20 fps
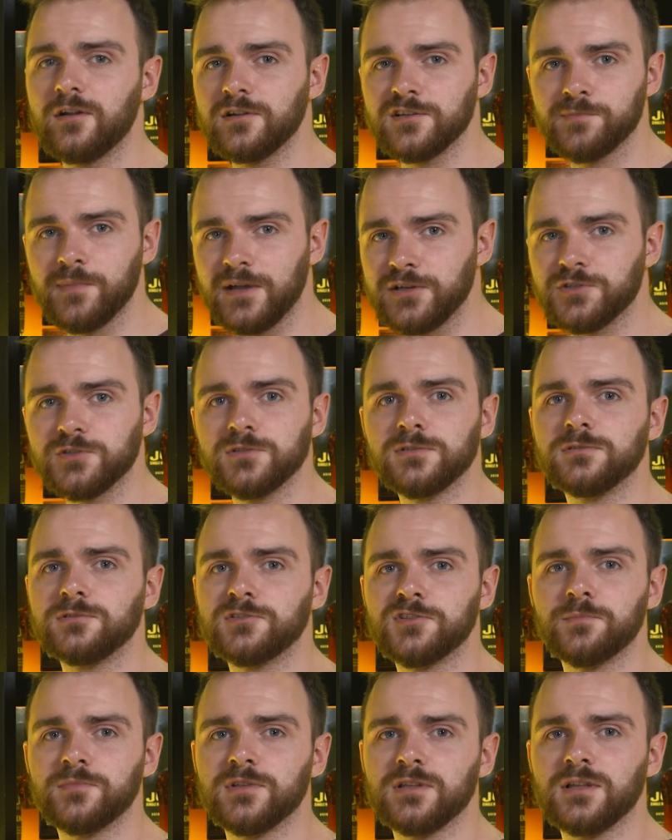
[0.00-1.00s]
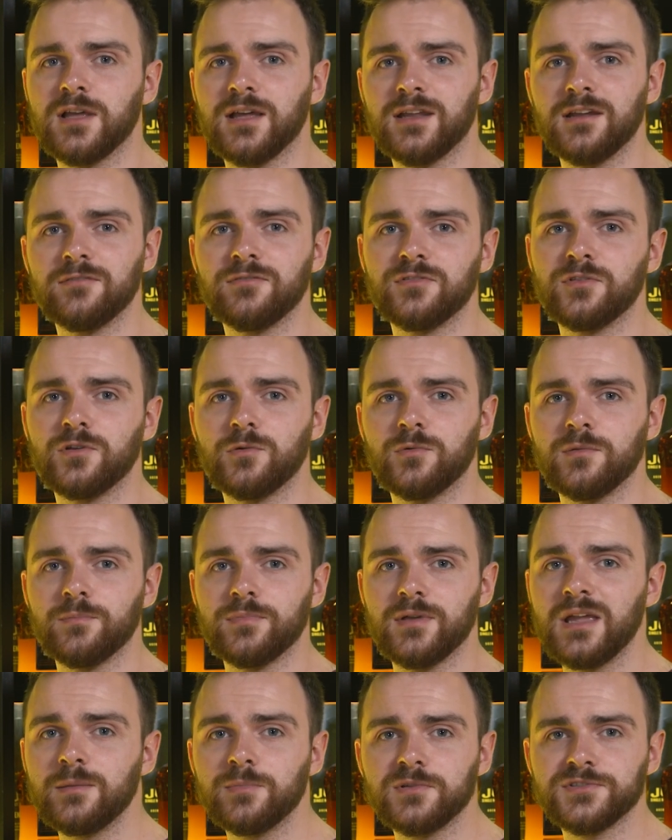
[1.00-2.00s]
very special, something that I never thought we'd
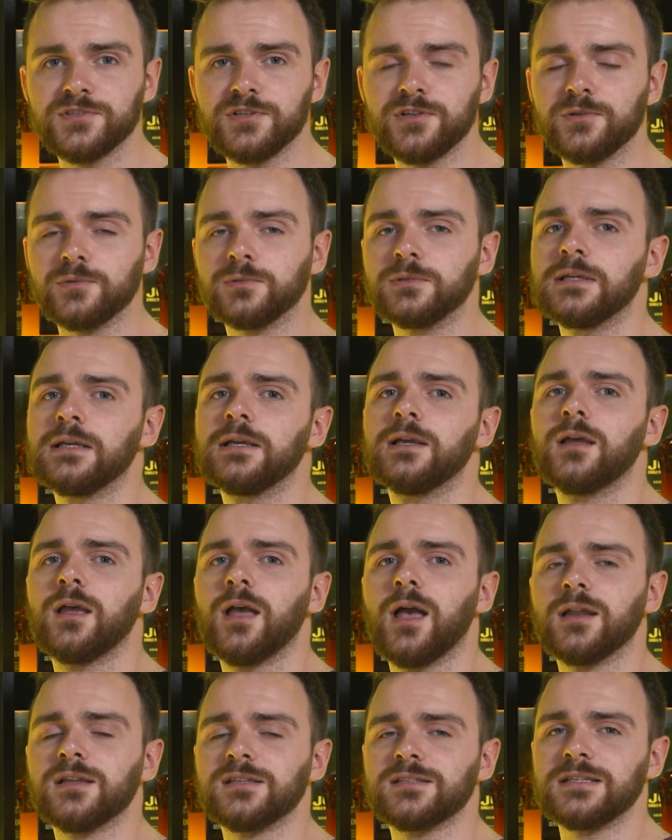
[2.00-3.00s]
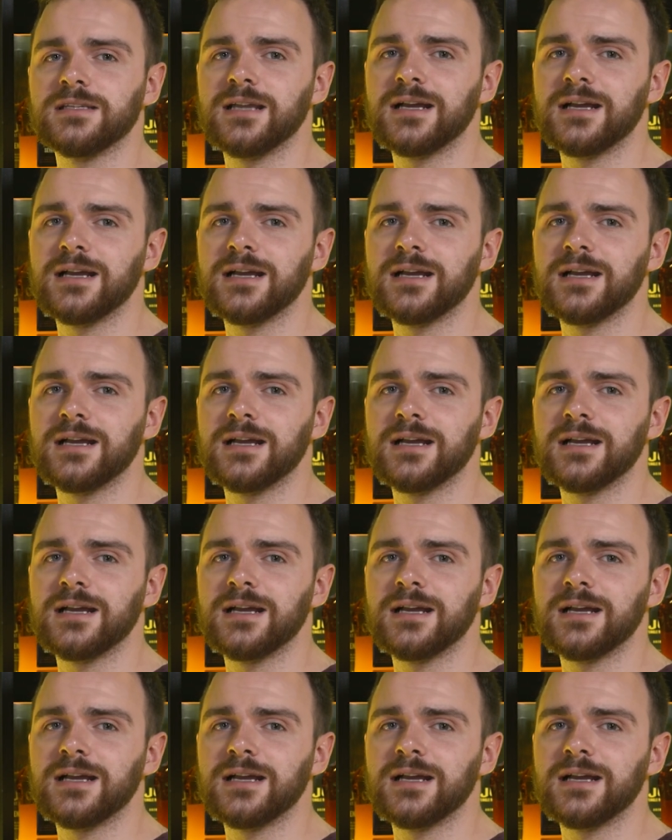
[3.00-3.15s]
be able to do, and it's the